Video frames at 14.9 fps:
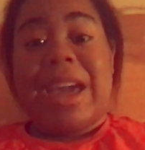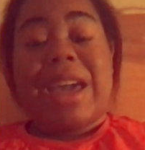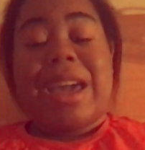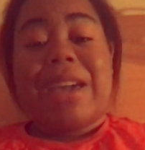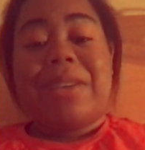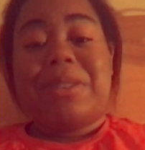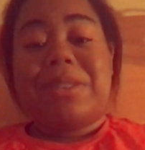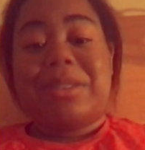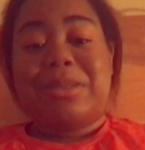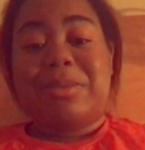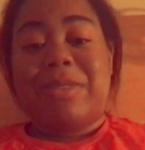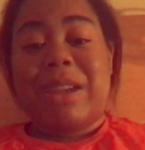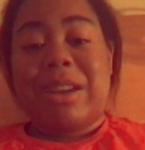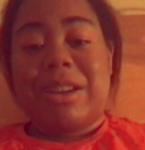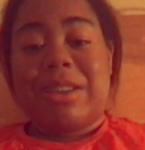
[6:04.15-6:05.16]
It was
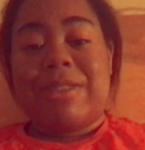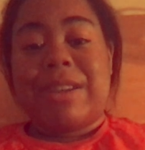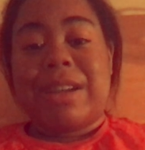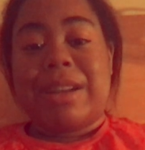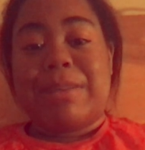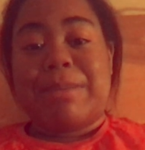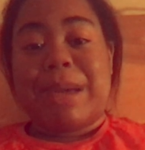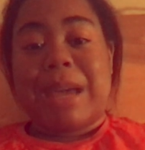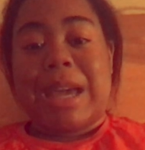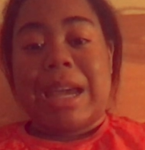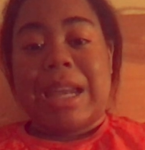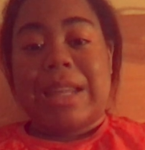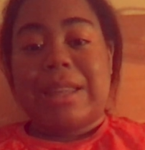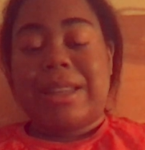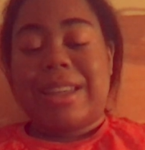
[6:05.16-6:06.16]
very, very bad
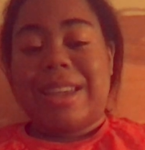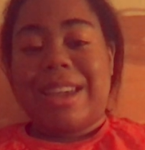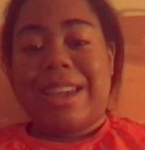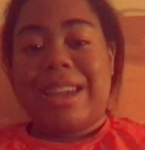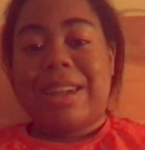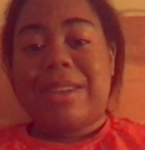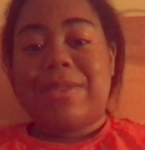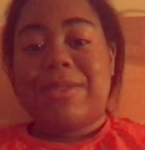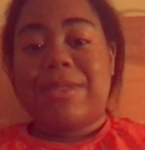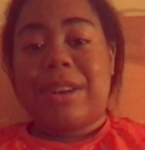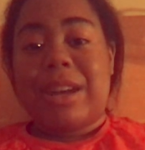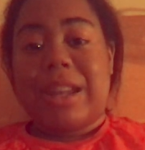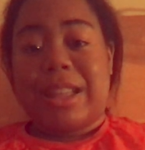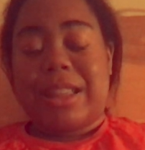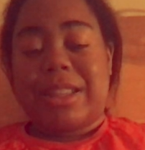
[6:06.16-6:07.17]
and
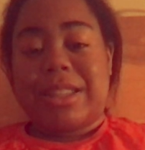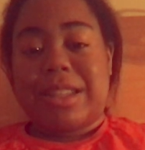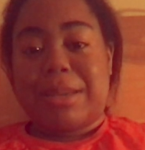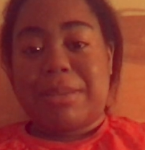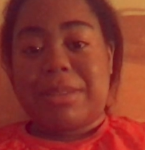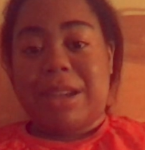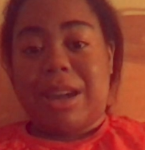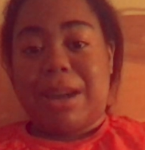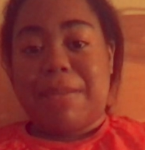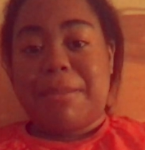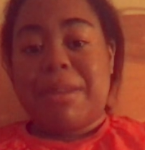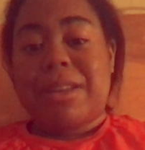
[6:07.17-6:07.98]
funny at the same time.